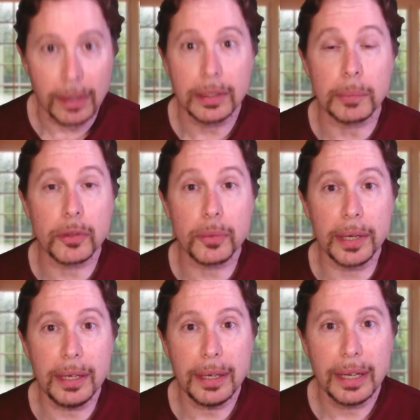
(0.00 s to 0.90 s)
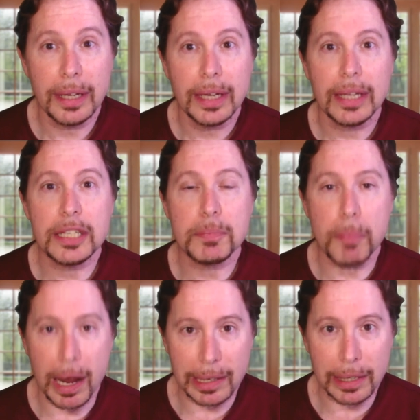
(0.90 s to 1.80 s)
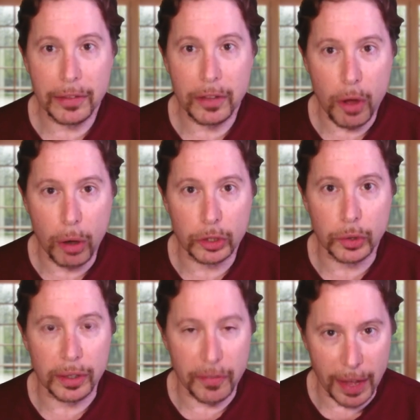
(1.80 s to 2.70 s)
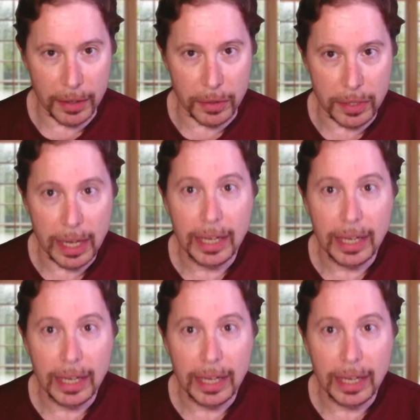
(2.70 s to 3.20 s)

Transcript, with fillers: Number three is modeling the culture and the values.